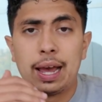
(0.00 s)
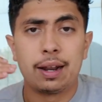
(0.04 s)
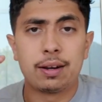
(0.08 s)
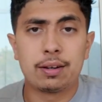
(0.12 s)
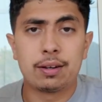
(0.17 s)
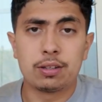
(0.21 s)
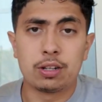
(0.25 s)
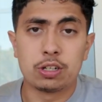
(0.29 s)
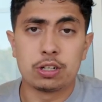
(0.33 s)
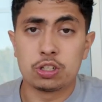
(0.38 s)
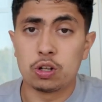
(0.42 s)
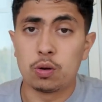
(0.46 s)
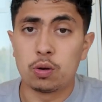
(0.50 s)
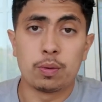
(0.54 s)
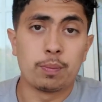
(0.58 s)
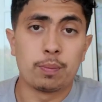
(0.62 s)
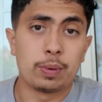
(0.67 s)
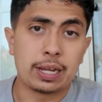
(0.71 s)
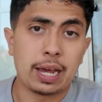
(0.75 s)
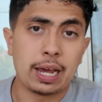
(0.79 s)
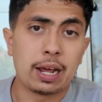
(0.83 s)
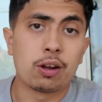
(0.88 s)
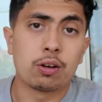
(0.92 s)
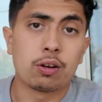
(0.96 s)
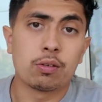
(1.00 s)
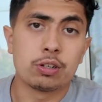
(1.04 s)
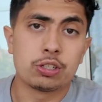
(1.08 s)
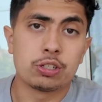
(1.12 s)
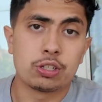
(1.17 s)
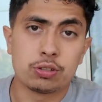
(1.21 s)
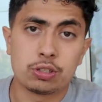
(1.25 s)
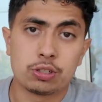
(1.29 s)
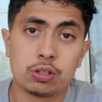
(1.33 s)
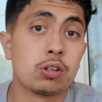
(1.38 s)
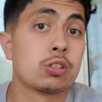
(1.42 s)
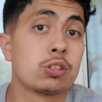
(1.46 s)
And there's no mechanical
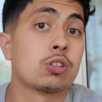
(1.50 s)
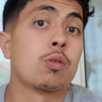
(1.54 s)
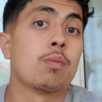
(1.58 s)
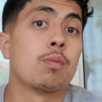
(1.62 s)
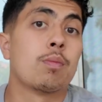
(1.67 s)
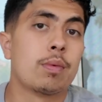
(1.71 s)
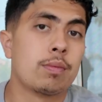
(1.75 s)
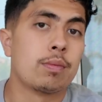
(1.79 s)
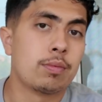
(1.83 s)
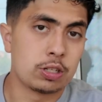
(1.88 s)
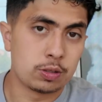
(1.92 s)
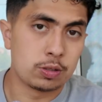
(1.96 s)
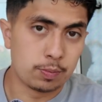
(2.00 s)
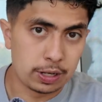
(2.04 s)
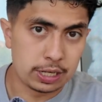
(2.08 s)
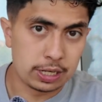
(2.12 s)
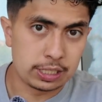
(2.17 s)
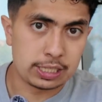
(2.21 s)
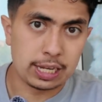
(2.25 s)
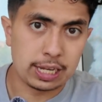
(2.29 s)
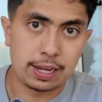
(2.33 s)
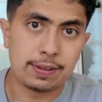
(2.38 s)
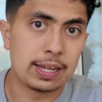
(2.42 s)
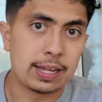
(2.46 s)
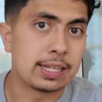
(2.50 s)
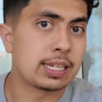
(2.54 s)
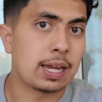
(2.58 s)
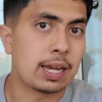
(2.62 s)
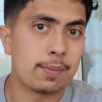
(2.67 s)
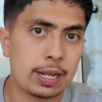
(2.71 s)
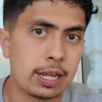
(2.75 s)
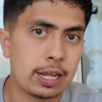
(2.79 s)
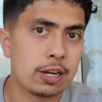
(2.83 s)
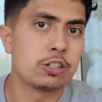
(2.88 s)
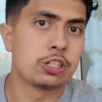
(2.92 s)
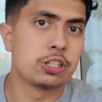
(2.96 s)
issues. So there's money saved and
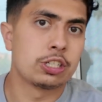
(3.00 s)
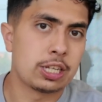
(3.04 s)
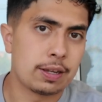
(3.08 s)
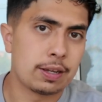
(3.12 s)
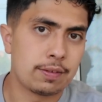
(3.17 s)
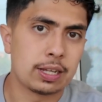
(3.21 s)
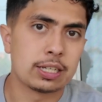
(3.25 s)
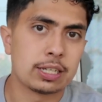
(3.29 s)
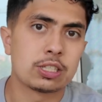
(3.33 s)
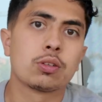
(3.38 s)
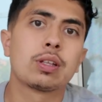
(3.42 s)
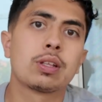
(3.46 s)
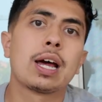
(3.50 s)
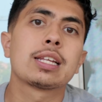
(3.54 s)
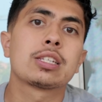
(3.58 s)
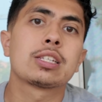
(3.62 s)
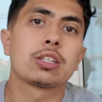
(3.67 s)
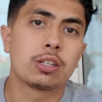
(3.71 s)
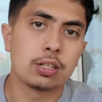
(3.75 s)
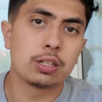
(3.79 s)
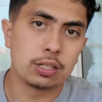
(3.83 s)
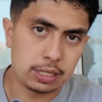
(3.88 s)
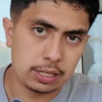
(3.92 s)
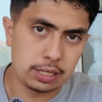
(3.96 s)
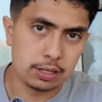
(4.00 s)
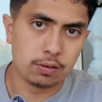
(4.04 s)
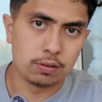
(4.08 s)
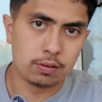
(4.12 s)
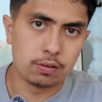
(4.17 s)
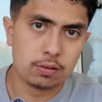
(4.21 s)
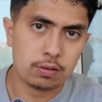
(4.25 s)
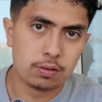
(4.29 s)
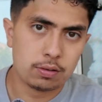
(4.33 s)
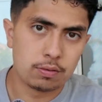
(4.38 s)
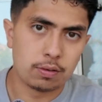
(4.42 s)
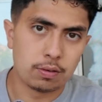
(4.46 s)
time and energy saved on that. So that's a good
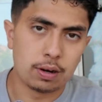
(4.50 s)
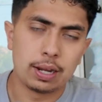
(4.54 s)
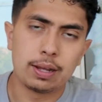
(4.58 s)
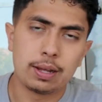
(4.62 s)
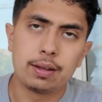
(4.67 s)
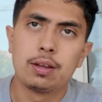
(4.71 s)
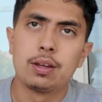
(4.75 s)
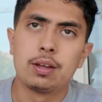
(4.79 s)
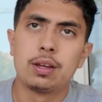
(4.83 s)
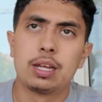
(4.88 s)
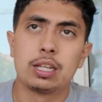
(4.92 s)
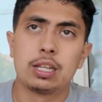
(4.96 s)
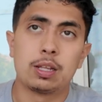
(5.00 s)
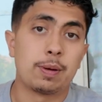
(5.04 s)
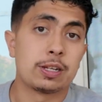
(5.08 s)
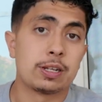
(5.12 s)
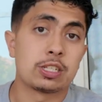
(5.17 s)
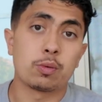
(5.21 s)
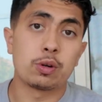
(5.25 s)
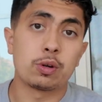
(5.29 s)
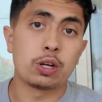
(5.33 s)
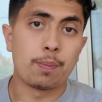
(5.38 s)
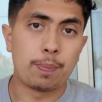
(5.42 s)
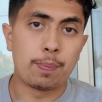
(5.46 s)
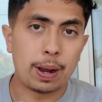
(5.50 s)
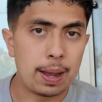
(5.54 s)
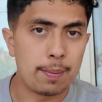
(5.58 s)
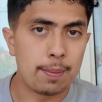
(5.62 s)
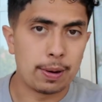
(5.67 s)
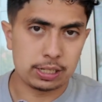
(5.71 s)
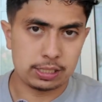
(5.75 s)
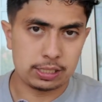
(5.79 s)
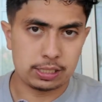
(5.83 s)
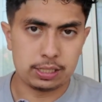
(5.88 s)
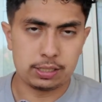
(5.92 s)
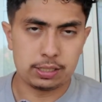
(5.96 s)
deal, right? It depends on what your buy
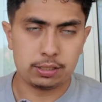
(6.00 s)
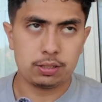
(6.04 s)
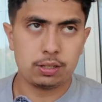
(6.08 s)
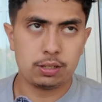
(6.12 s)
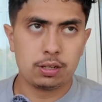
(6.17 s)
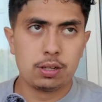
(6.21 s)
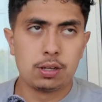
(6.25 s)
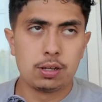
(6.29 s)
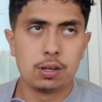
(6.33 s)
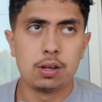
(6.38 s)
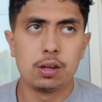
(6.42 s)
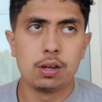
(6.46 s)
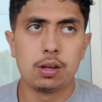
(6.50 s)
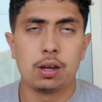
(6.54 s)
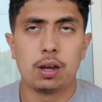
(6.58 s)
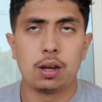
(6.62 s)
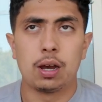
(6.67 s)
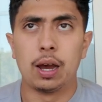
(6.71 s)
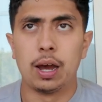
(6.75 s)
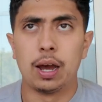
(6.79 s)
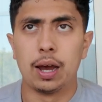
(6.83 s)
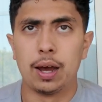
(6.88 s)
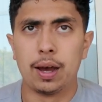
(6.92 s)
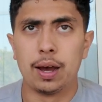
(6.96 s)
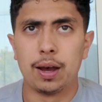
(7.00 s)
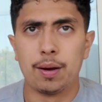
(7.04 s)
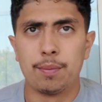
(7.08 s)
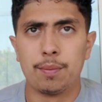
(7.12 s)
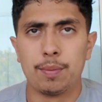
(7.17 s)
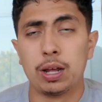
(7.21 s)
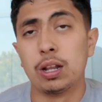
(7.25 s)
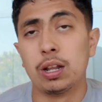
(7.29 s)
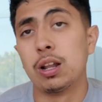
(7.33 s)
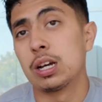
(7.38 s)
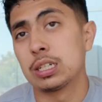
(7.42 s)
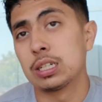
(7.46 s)
box is.
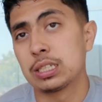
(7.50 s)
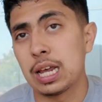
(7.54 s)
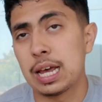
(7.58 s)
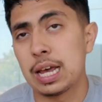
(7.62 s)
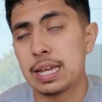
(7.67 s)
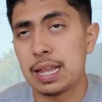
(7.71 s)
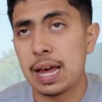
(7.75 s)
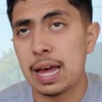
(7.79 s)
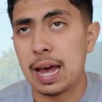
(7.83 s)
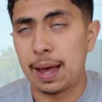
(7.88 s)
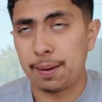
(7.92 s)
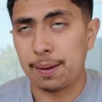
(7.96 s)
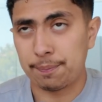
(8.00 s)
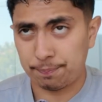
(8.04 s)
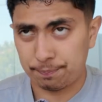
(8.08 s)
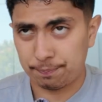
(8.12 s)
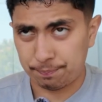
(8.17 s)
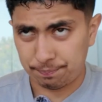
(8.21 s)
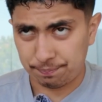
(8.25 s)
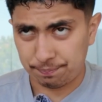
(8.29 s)
Alongside that,